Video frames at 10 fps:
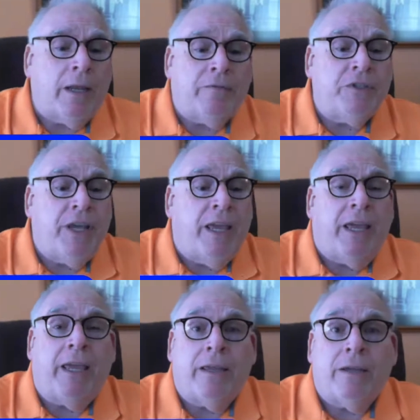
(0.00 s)
of a
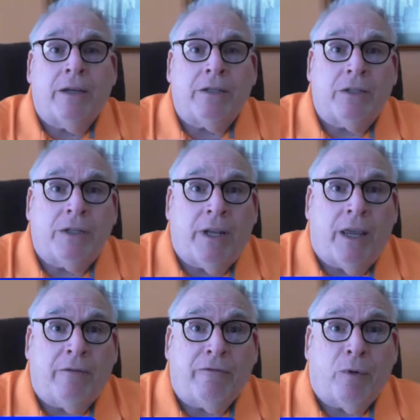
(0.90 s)
day
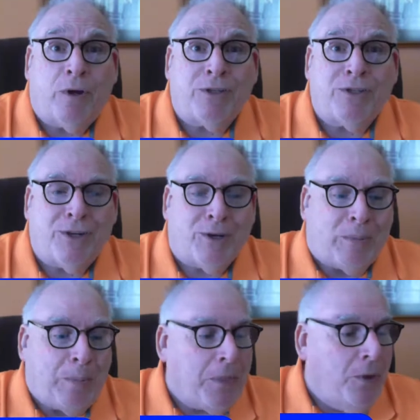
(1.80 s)
today for us here.
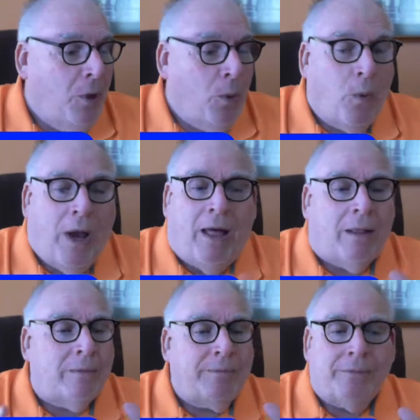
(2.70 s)

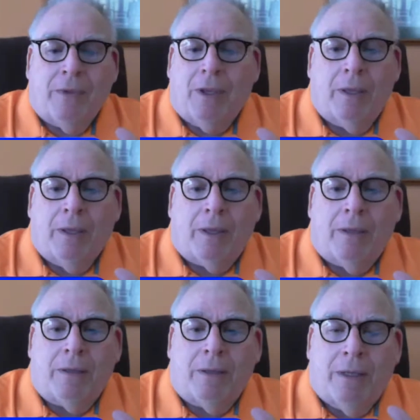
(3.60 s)
Well,
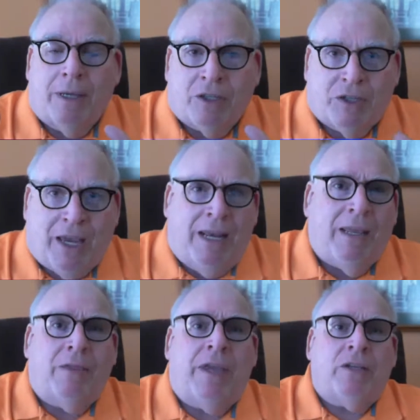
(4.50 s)
exciting
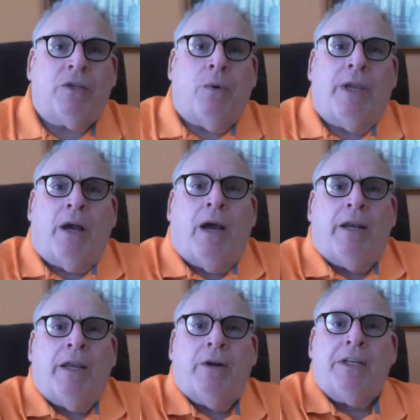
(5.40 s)
things going on
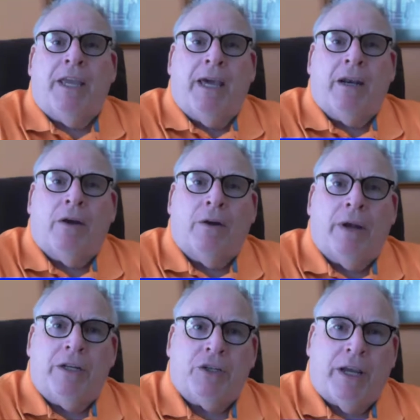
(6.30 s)
here at CANNA
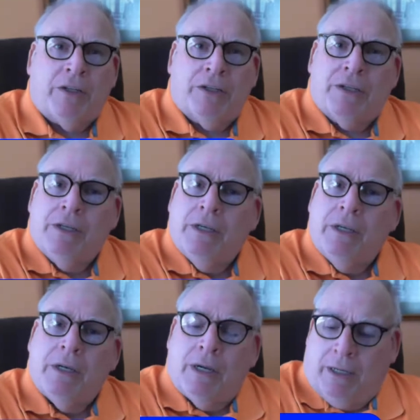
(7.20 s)
RHX.
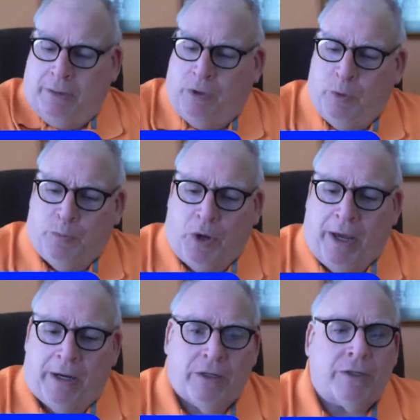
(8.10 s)
New products